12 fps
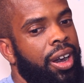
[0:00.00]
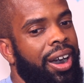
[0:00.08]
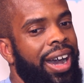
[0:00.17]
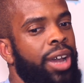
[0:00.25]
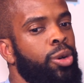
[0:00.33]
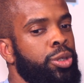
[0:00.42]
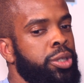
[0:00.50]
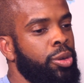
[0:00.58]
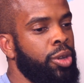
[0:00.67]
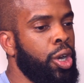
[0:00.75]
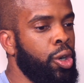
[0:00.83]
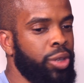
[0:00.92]
I also
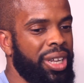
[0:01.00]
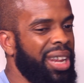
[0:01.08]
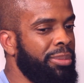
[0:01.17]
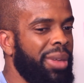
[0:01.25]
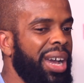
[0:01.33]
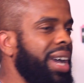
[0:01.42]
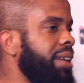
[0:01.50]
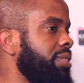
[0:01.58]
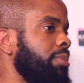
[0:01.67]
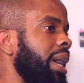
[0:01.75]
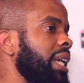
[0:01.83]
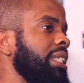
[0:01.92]
know that they might have
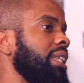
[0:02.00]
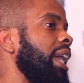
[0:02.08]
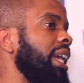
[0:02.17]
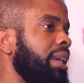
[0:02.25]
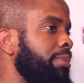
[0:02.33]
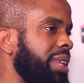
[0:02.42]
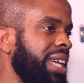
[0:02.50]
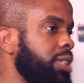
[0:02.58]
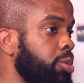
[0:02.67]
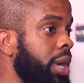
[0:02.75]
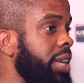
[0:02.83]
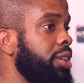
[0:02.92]
some anxiety, but that's
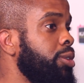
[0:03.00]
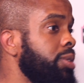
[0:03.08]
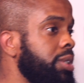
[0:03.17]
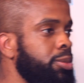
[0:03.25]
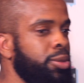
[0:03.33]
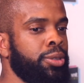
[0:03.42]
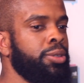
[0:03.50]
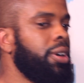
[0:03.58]
why they're doing small talk.